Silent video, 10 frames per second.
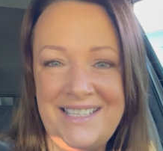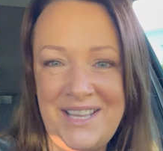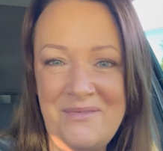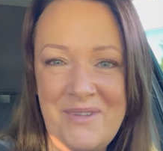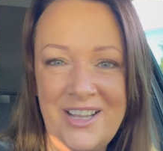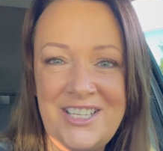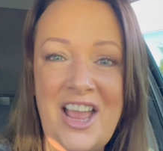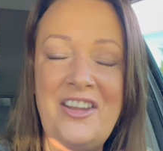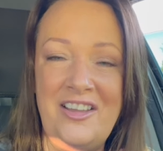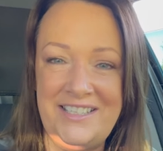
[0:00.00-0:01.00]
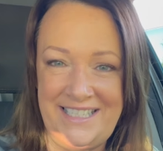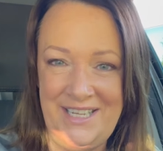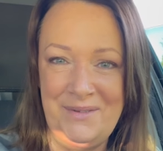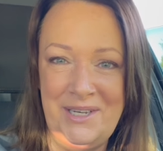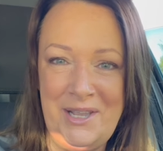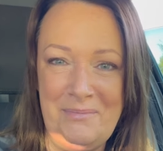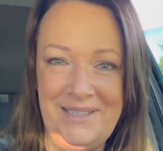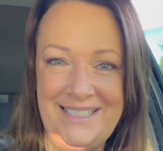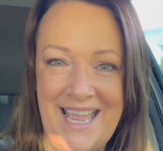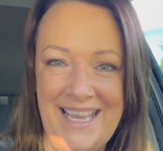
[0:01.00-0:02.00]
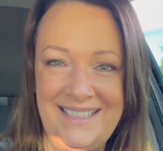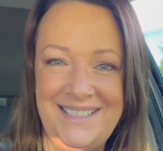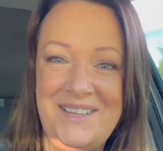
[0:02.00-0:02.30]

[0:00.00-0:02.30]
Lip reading: so much, and I'll see you in a couple of days.